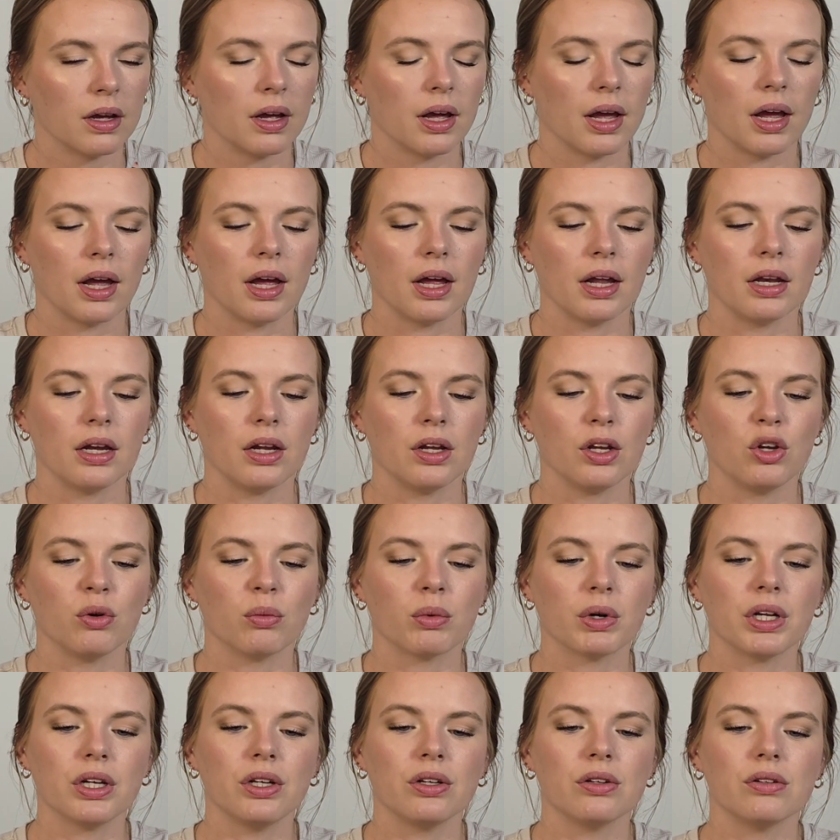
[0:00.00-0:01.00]
And you
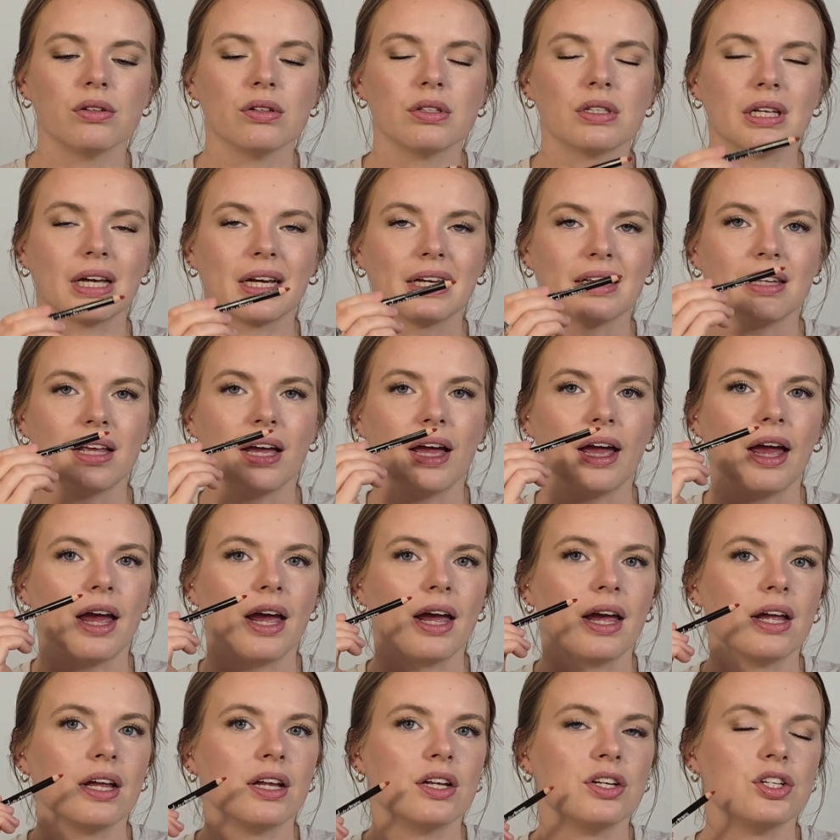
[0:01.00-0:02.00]
want to use like the
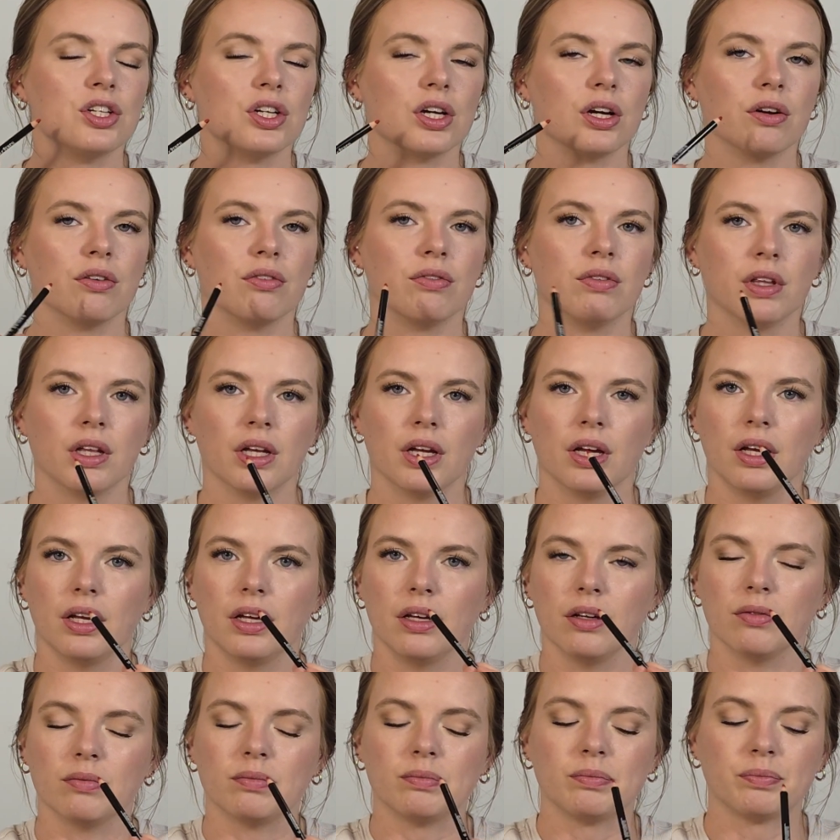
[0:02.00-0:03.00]
edge of the,